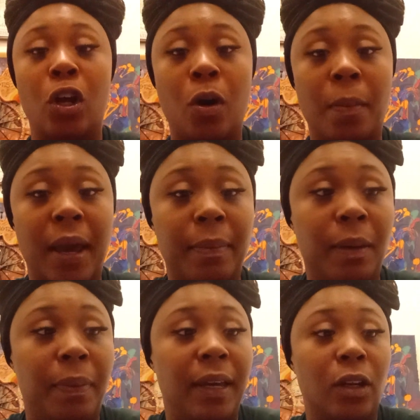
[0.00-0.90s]
maybe
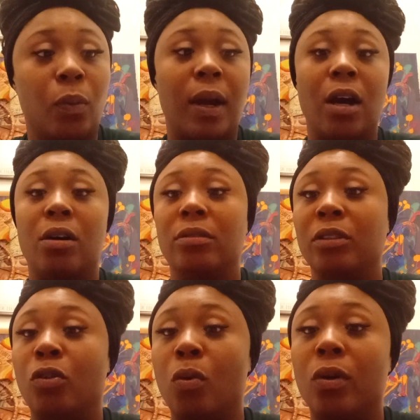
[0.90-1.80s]
being around,
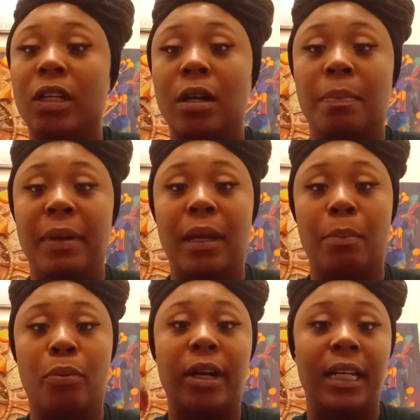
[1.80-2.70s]
growing up, being
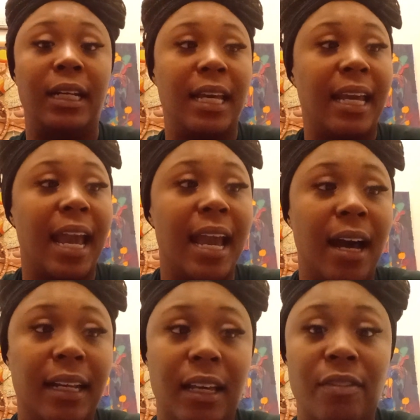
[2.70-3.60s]
breeded in
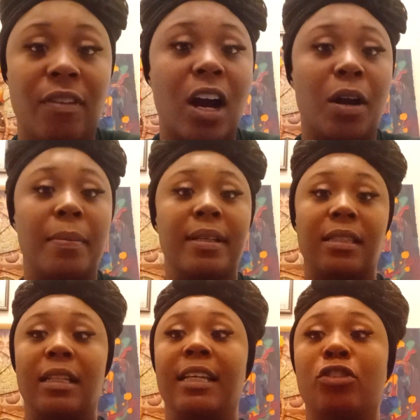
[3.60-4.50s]
chaotic environments,
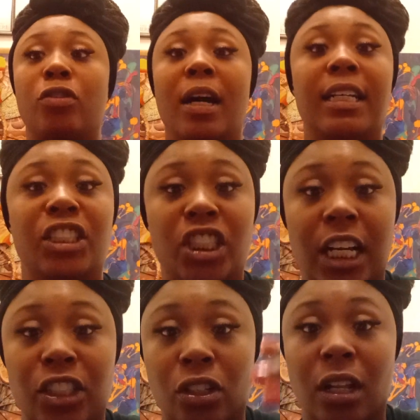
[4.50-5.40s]
and then trying to
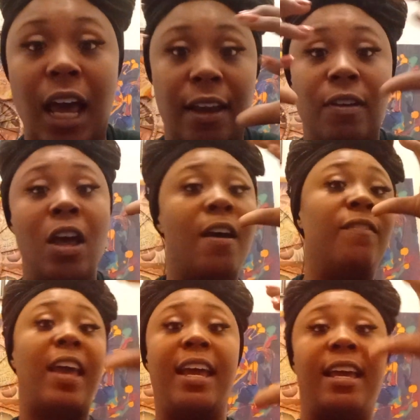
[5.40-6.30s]
change your life.
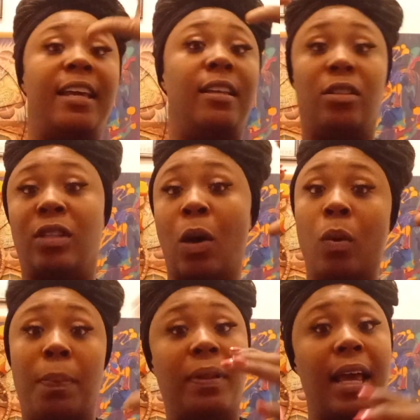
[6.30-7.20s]
That
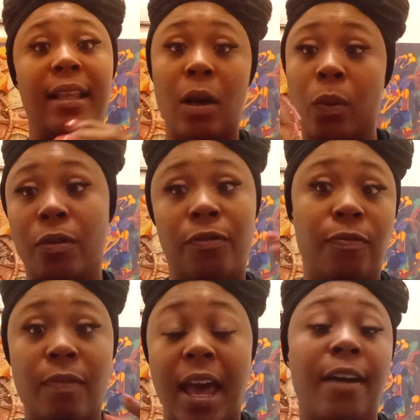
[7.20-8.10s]
will
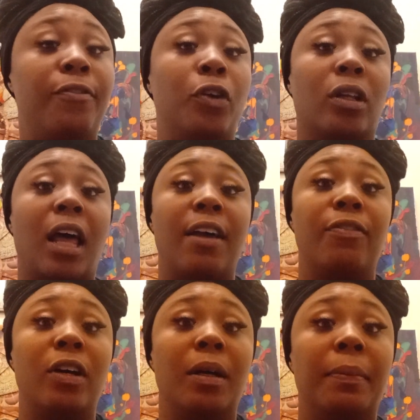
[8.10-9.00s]
f your life
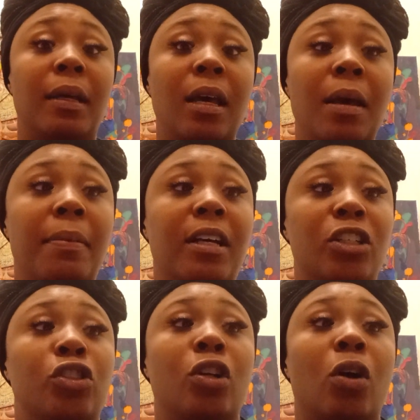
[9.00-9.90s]
up,
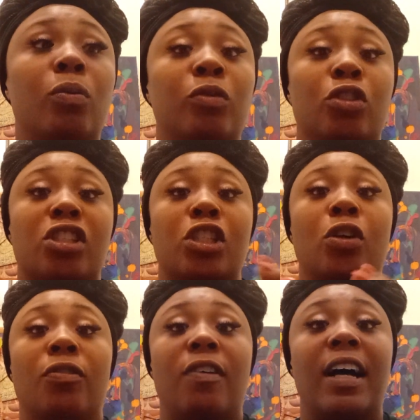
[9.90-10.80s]
because you're still
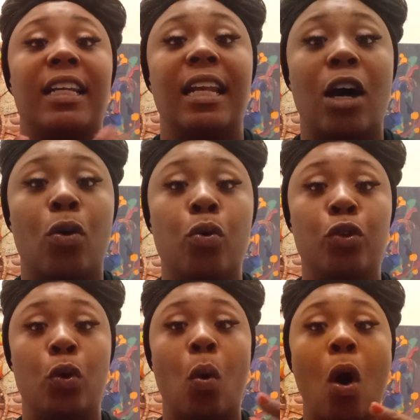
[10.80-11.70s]
finding out who
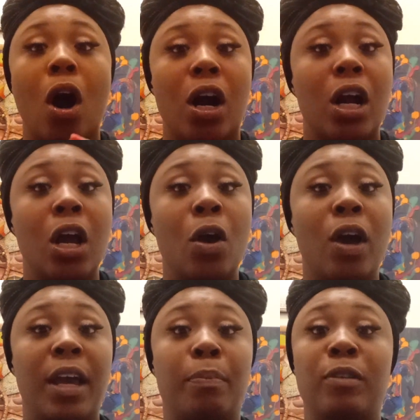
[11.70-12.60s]
you are.
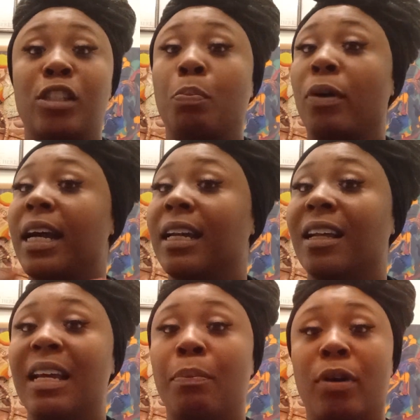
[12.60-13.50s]
It
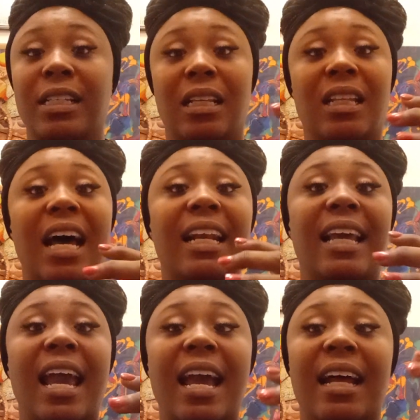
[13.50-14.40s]
brings a lot of
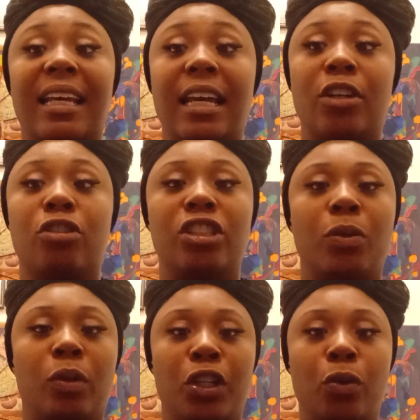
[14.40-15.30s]
chaotic energy
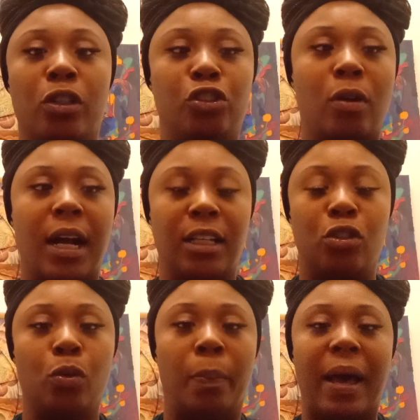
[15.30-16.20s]
when you are trying
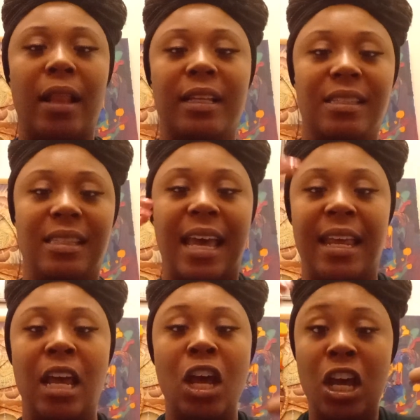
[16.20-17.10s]
to balance
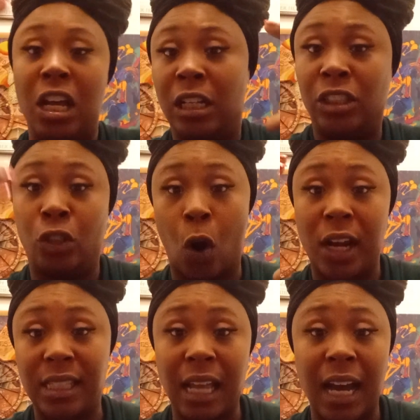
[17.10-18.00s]
that dark
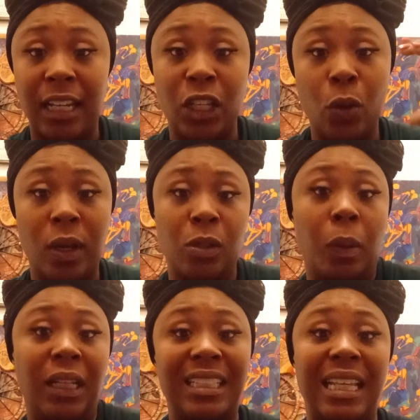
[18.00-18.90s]
side of you as
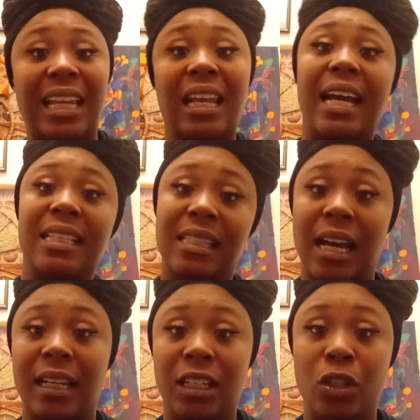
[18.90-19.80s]
well as that light
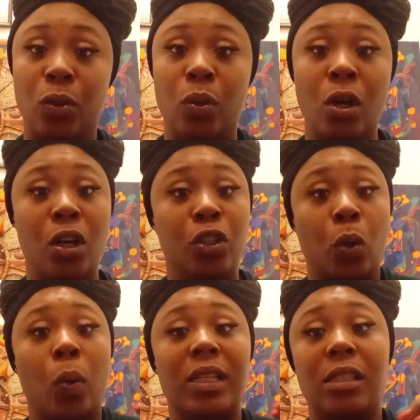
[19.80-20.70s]
side of you,
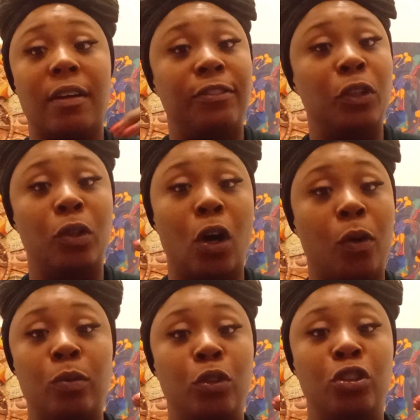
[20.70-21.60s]
doing stuff
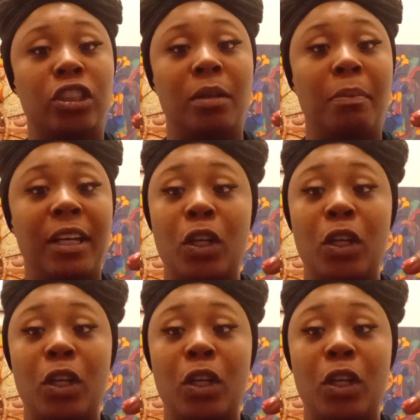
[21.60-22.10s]
you shouldn't be